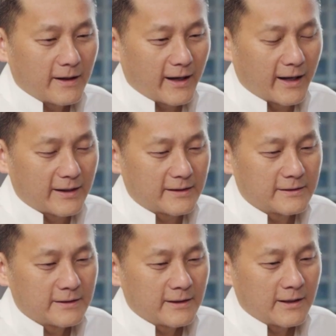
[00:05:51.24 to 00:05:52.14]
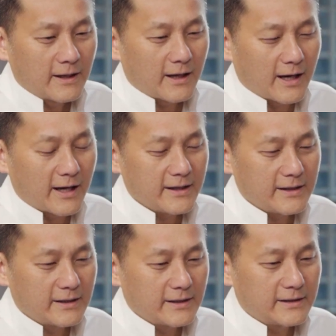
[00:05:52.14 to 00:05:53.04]
And
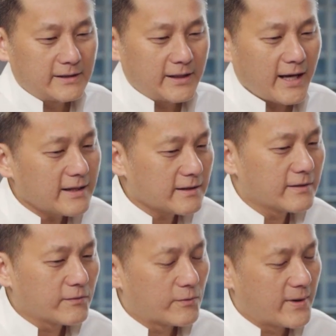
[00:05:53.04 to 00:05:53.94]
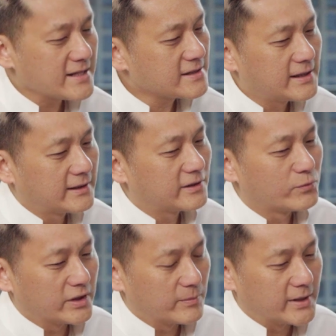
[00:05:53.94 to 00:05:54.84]
that
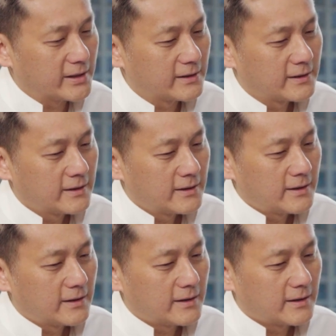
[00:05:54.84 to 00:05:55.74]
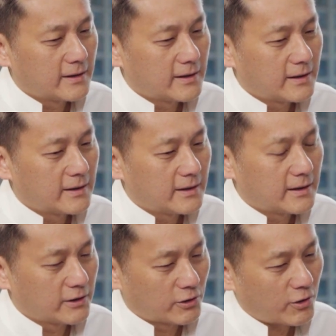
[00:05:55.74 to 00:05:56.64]
resonated with me
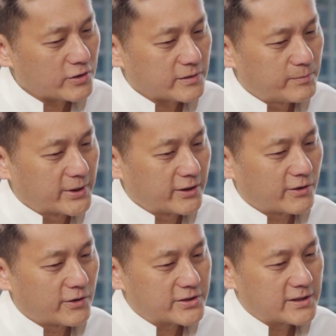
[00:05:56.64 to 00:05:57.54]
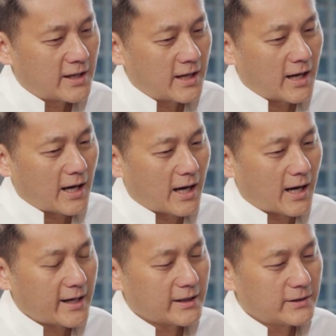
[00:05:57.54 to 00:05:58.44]
a lot because
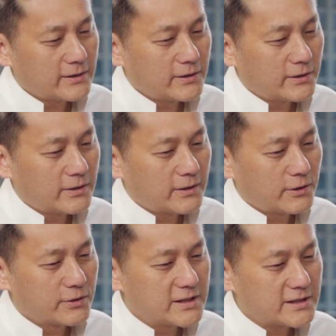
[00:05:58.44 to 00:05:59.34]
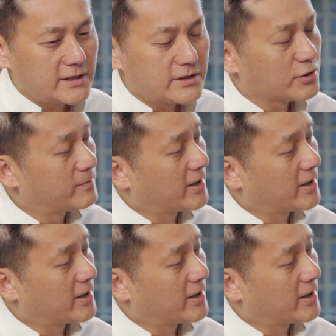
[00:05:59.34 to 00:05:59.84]
I could see so